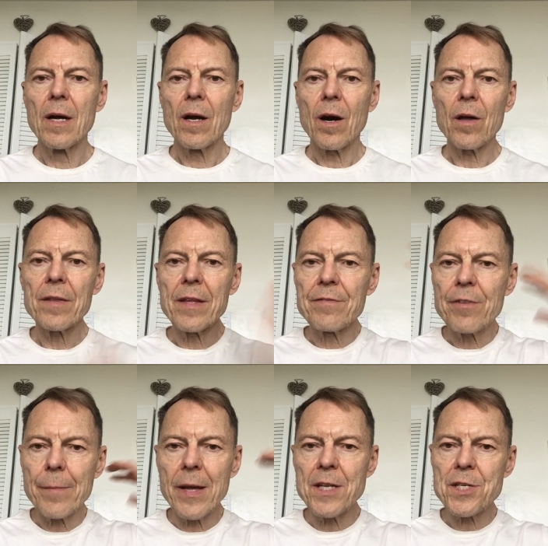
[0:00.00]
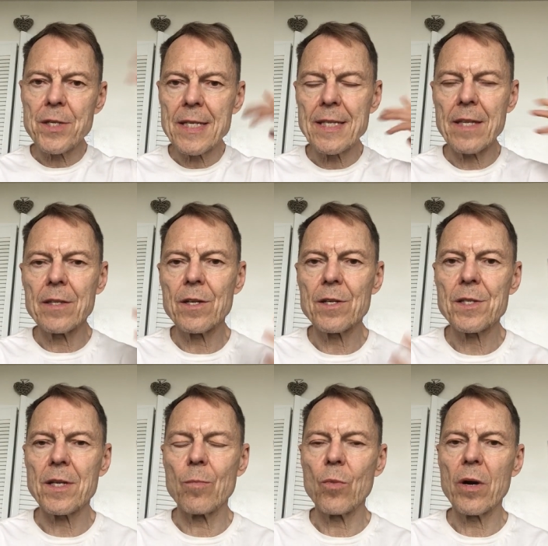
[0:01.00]
All the information is in there
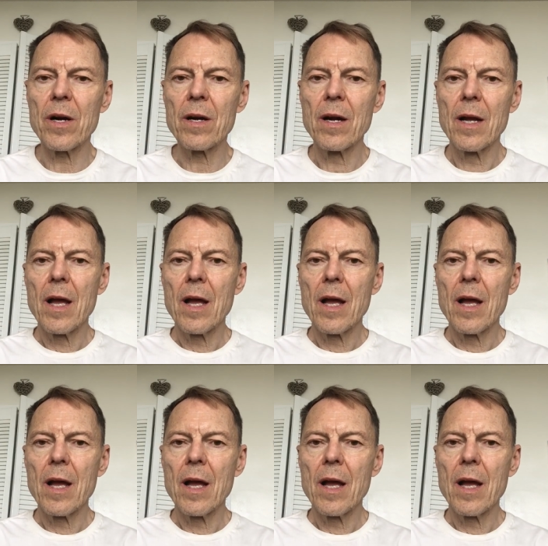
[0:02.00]
somewhere,